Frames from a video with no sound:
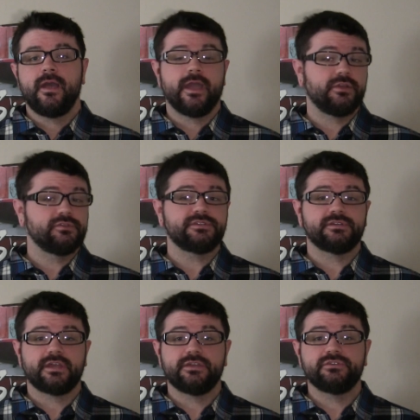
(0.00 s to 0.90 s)
I used
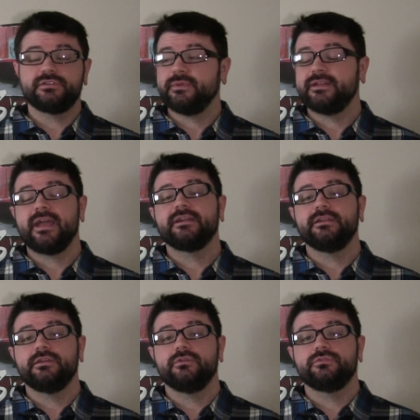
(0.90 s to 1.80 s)
to I used to be an
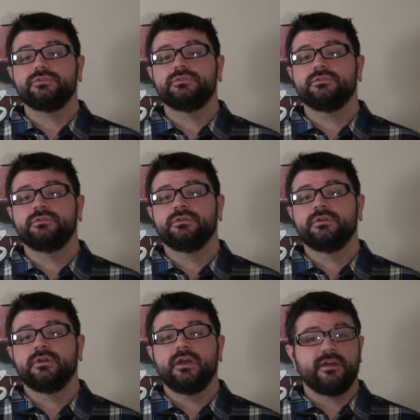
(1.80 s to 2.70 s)
acting coach.
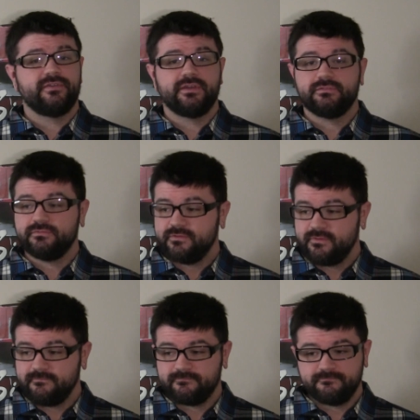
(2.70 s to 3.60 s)
I've had
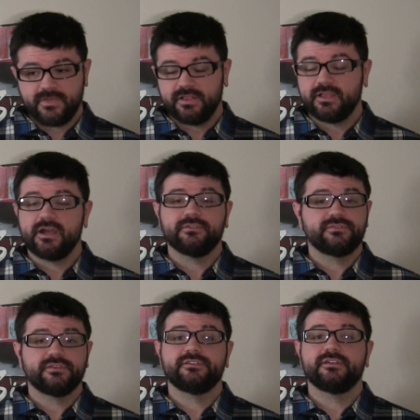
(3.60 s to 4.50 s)
a lot of
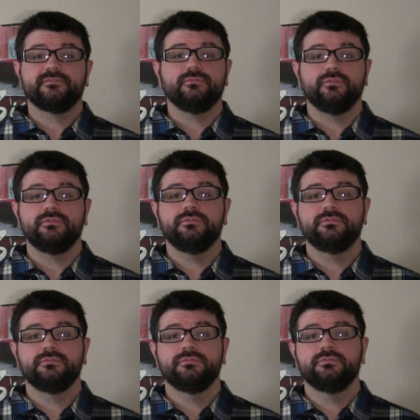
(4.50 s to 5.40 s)
successful
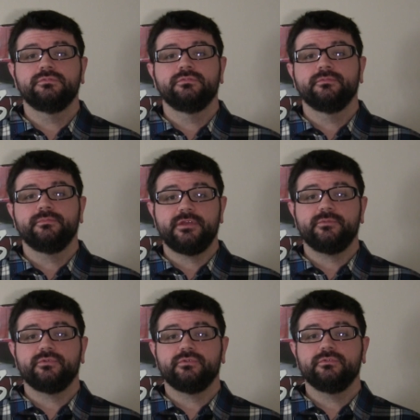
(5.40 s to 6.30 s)

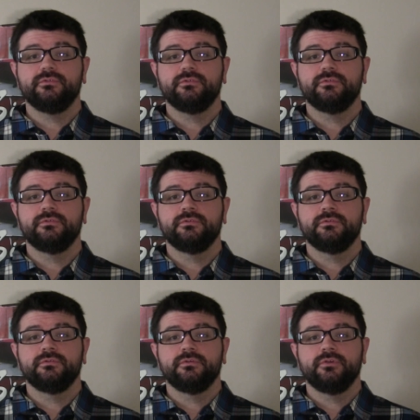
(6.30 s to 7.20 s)
people
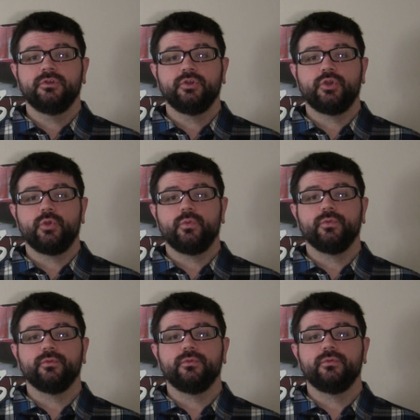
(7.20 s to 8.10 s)
go
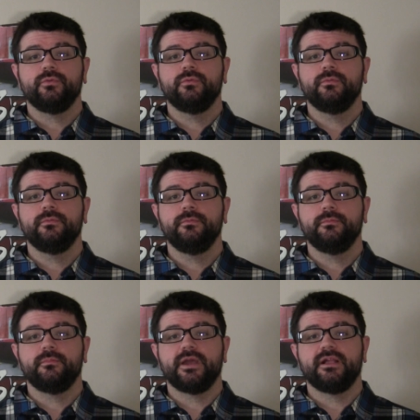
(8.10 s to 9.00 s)
through
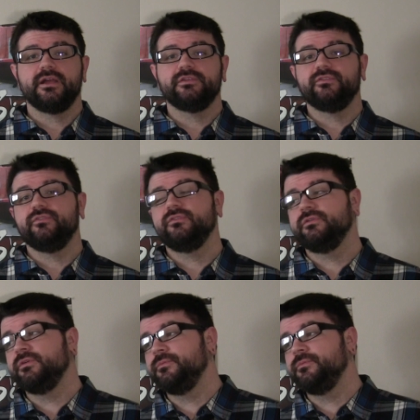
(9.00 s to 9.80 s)
my classes.